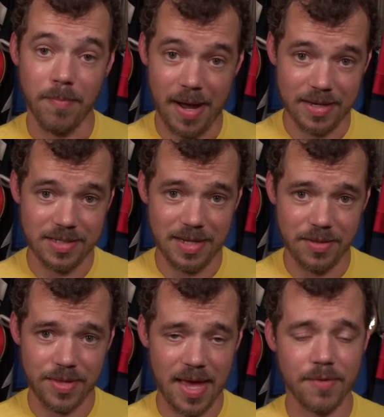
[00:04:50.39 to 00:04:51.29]
Mine
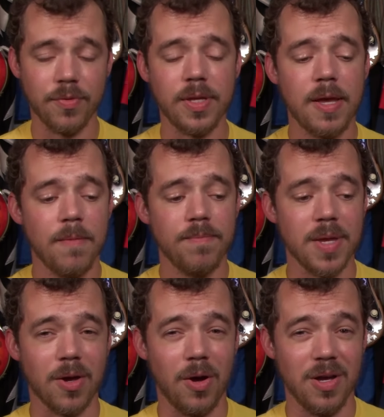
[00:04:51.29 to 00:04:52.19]
did, thankfully,
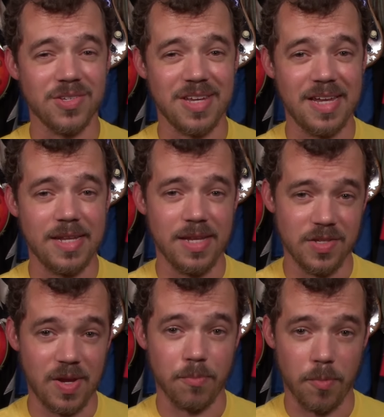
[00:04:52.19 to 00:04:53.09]
because it
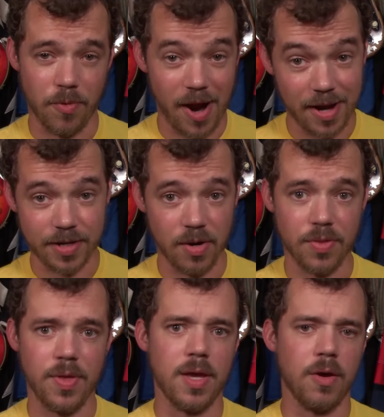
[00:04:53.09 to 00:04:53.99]
is a
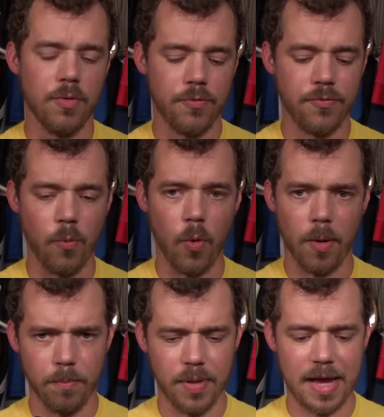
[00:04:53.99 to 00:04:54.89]
proprietary thing
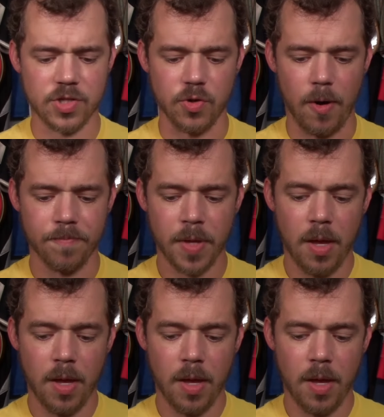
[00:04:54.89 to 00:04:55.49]
for Blackstar.